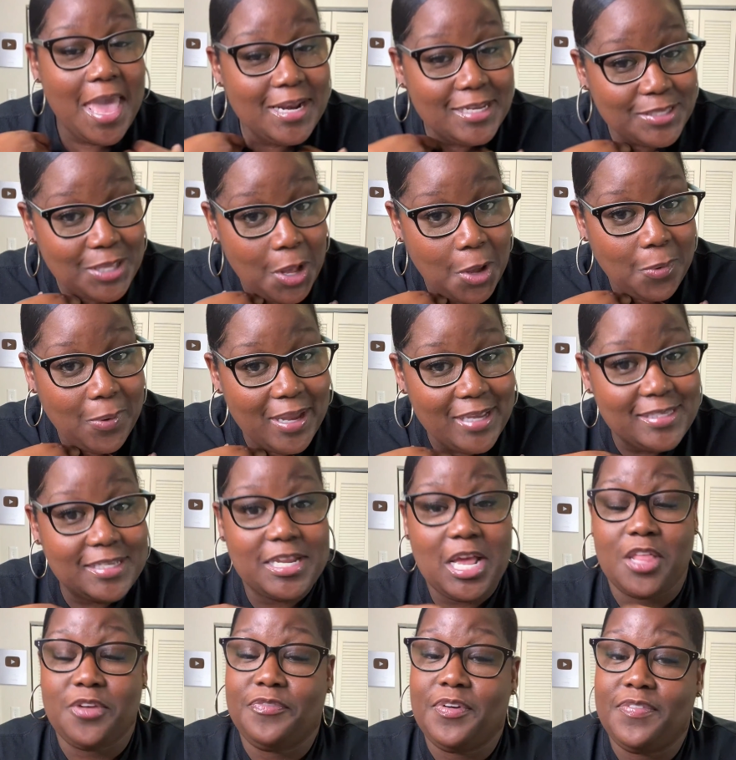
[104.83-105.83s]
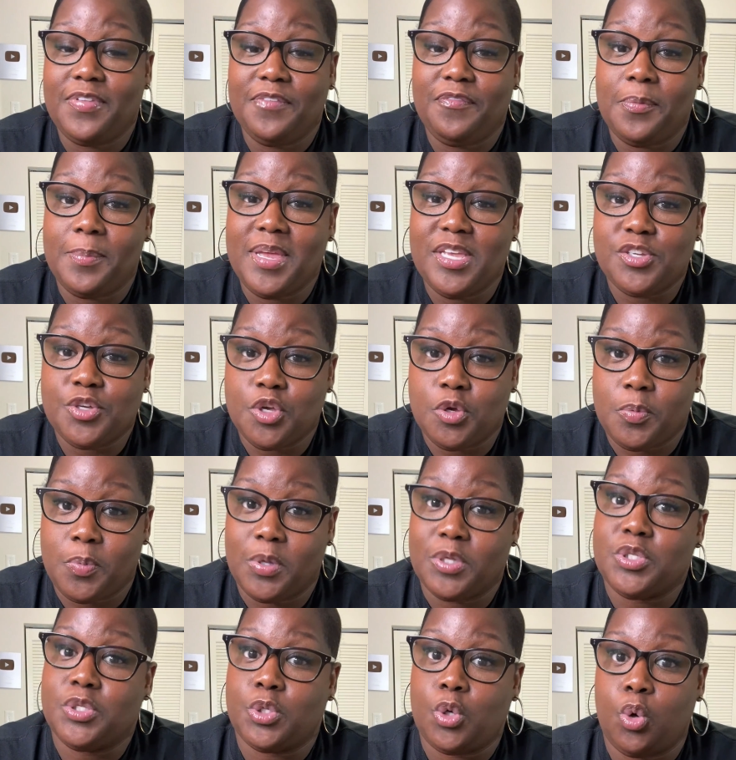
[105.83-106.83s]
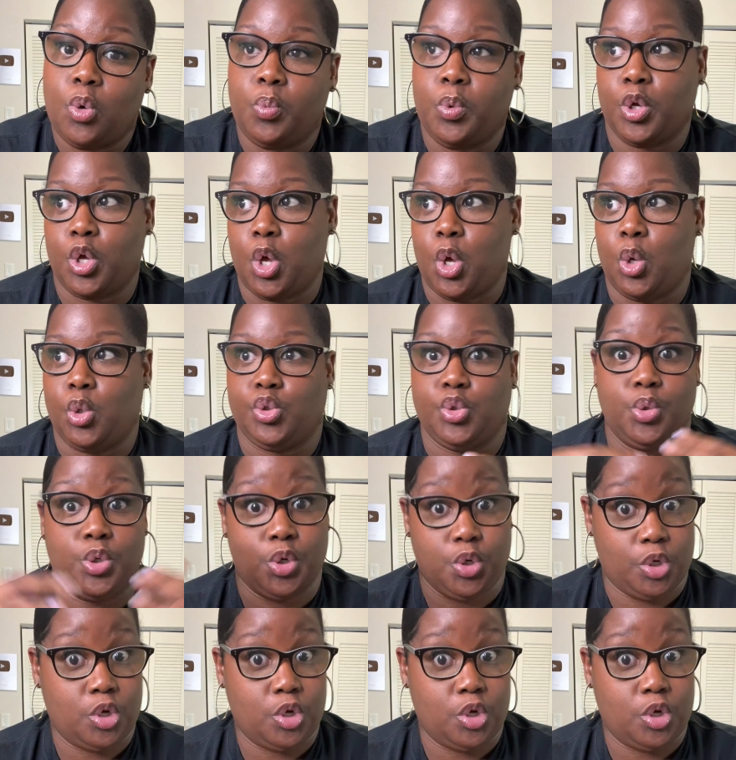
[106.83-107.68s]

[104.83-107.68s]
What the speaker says: as always, $1.50 from each cookbook sold will go to a good